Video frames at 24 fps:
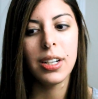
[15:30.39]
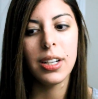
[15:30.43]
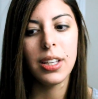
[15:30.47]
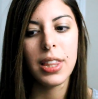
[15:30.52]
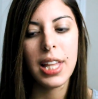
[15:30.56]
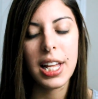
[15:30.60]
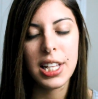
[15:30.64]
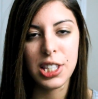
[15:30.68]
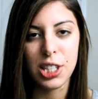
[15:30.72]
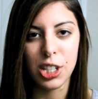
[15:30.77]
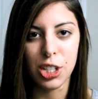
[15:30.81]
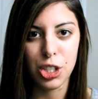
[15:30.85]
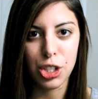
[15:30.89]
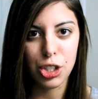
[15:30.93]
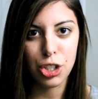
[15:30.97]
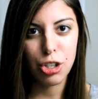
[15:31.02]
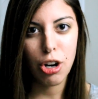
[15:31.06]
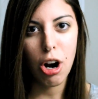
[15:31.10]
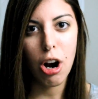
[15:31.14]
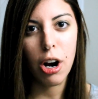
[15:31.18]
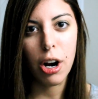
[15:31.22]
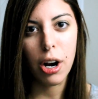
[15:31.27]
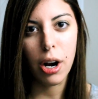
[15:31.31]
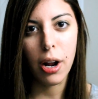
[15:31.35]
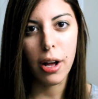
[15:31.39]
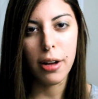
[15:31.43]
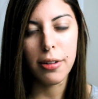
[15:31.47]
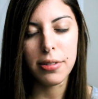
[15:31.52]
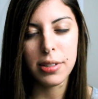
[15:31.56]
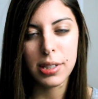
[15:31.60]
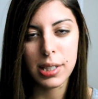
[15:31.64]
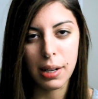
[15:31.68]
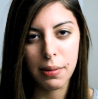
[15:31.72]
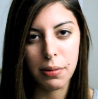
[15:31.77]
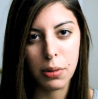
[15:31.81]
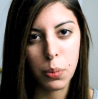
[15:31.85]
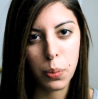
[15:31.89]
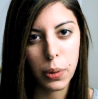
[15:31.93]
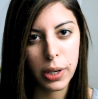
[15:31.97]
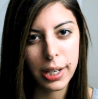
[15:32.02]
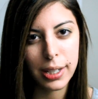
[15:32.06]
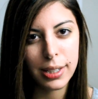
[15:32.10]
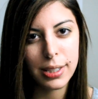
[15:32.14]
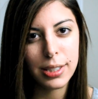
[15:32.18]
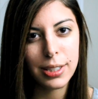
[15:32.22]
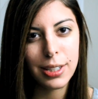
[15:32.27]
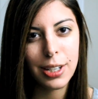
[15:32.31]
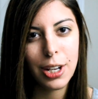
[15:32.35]
that's the start of 7
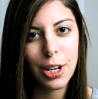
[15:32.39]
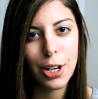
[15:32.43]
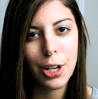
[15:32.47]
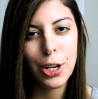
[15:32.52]
weeks.